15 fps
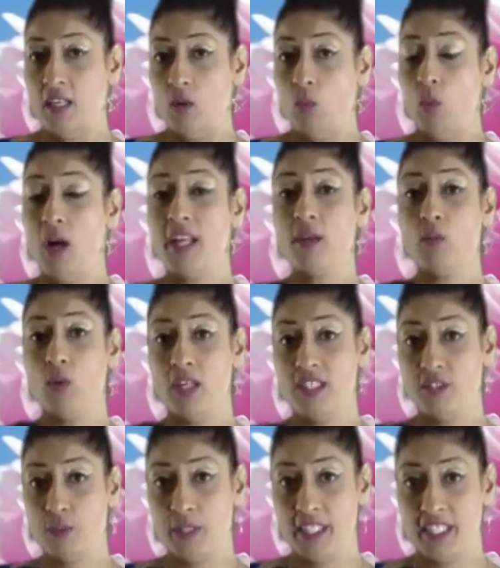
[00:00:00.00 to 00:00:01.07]
what it
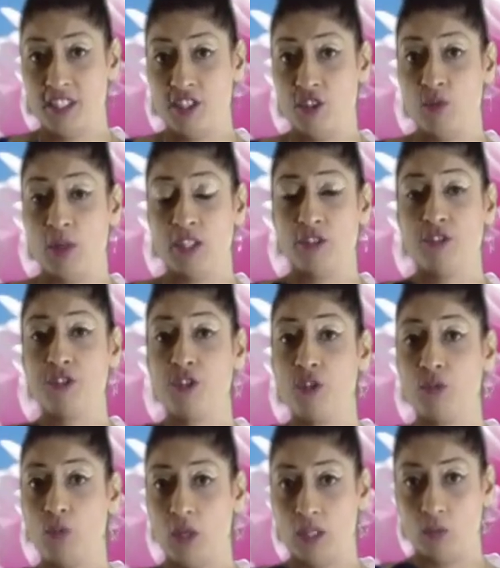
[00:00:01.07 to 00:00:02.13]
was within you,
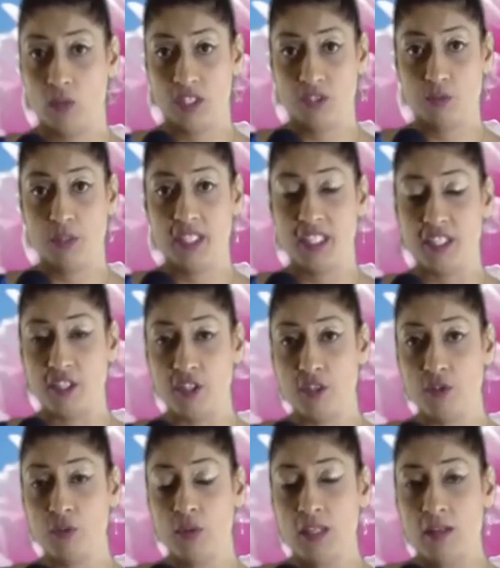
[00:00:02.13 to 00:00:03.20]
understood what it was within
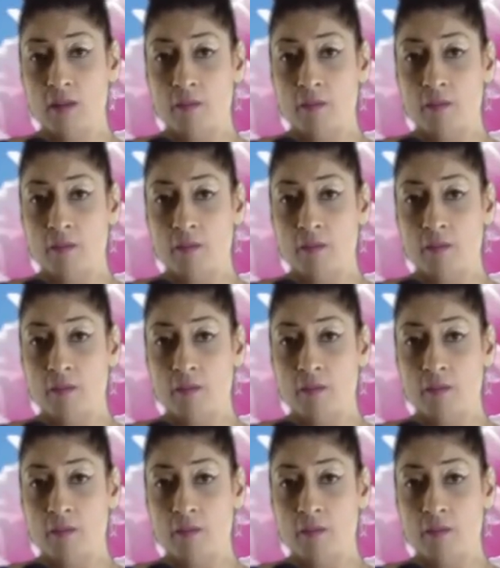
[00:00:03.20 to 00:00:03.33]
you